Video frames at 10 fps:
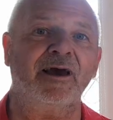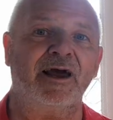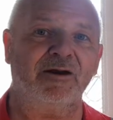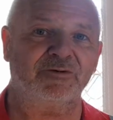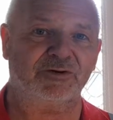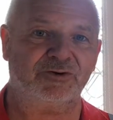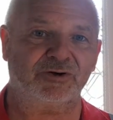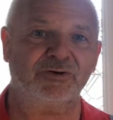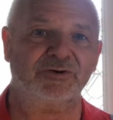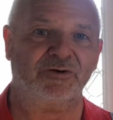and it was a
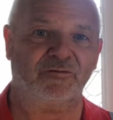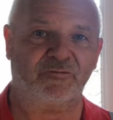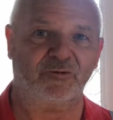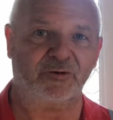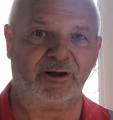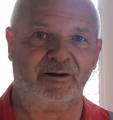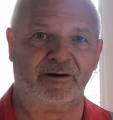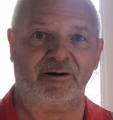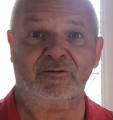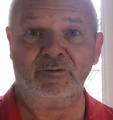junction for that
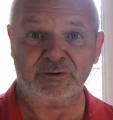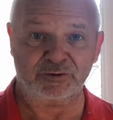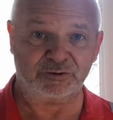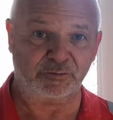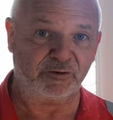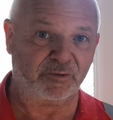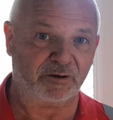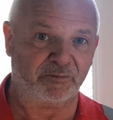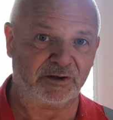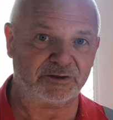line, which was removed by
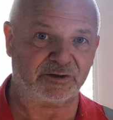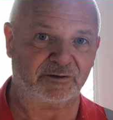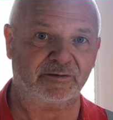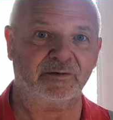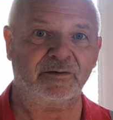beaching.